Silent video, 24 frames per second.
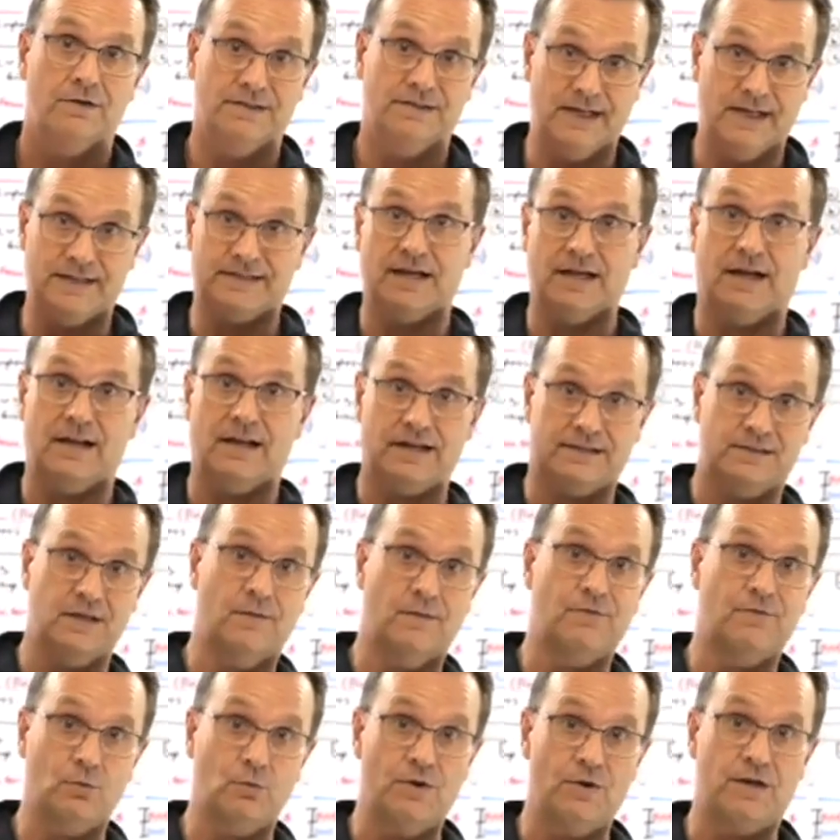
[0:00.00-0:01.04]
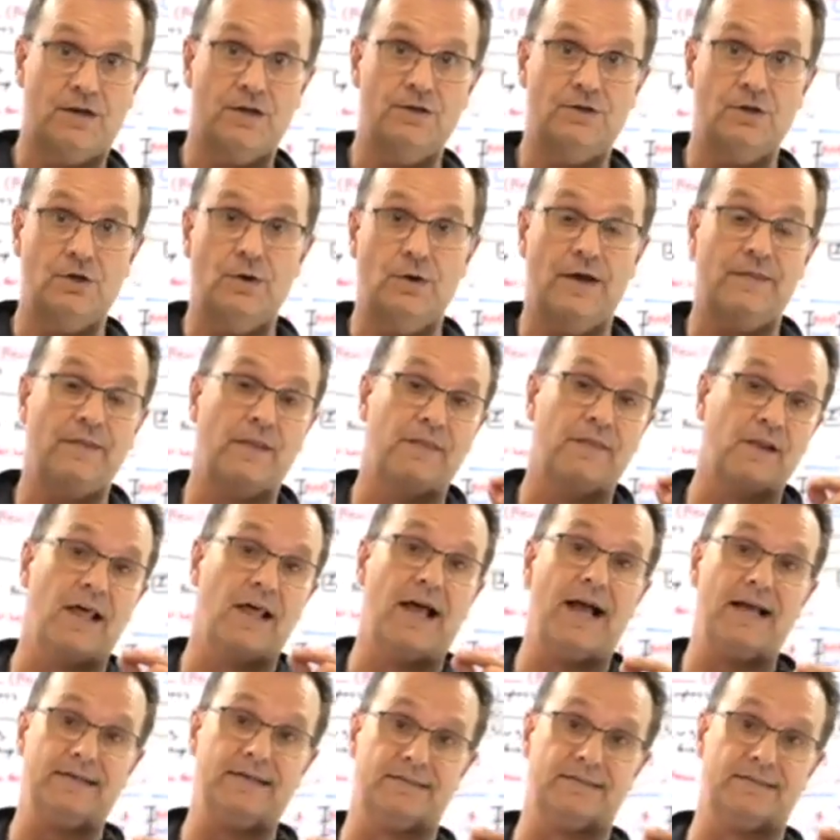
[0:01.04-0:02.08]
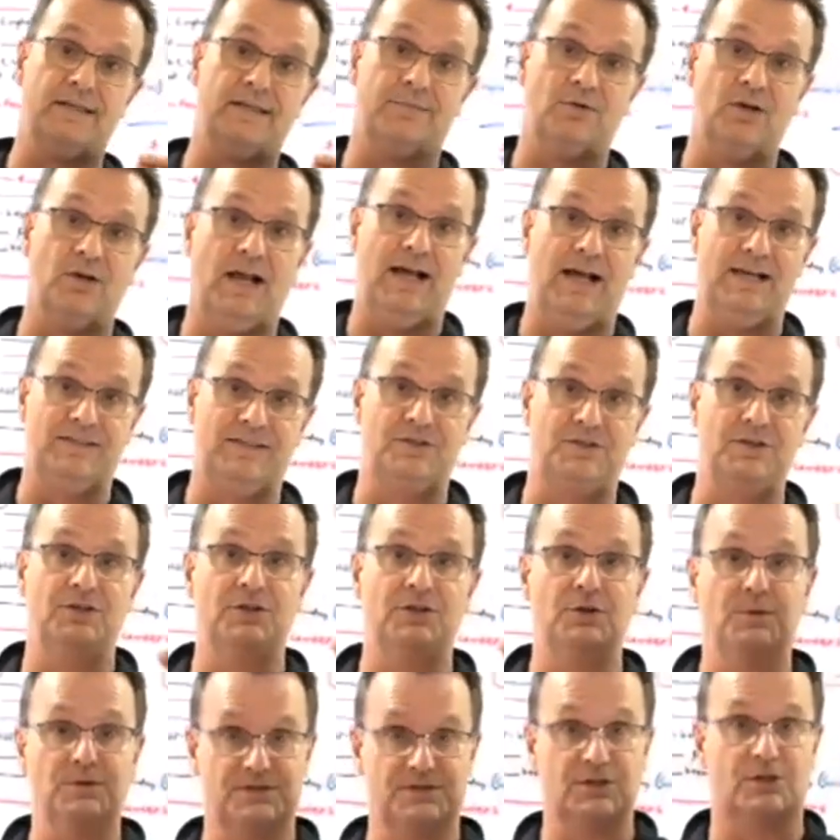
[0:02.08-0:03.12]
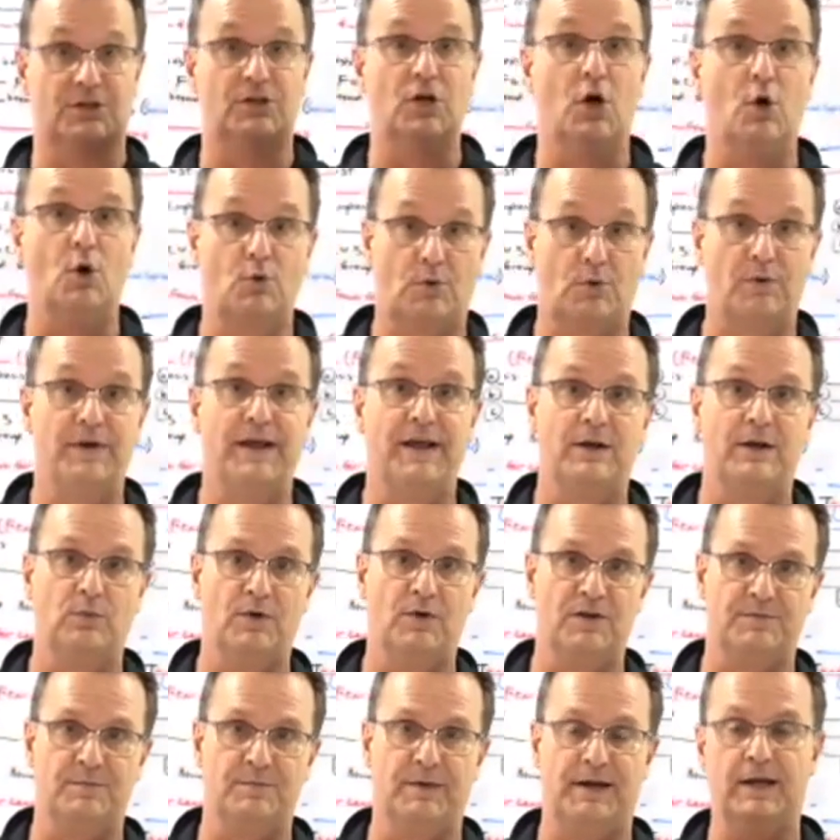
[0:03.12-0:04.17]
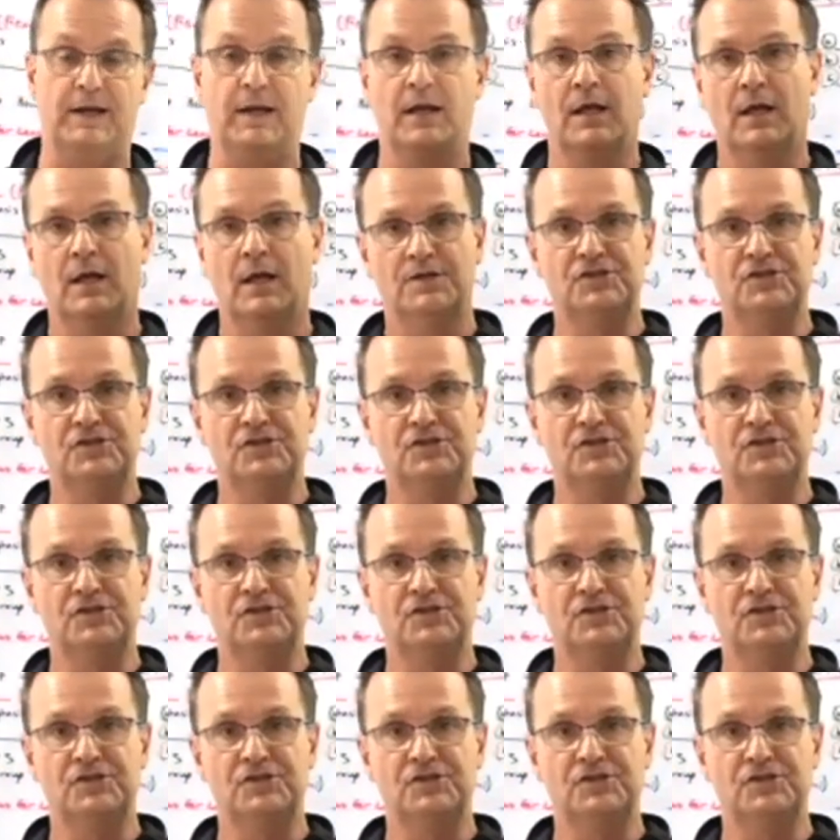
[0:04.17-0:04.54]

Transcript: Does that sound like something we can do? And then the last thing I'm going to ask you to do is to co create with me.